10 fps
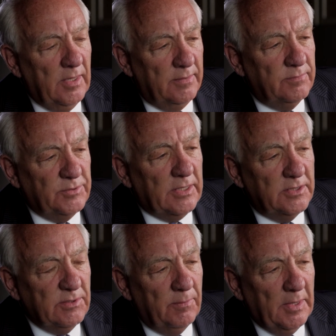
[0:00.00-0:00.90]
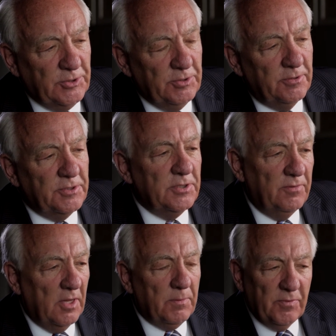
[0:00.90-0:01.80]
and, particularly some of my juniors, have
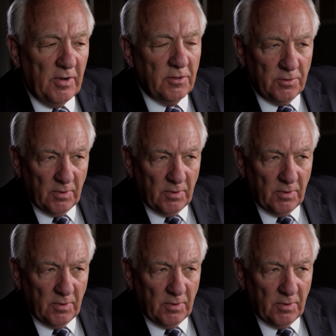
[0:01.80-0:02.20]
developed a very good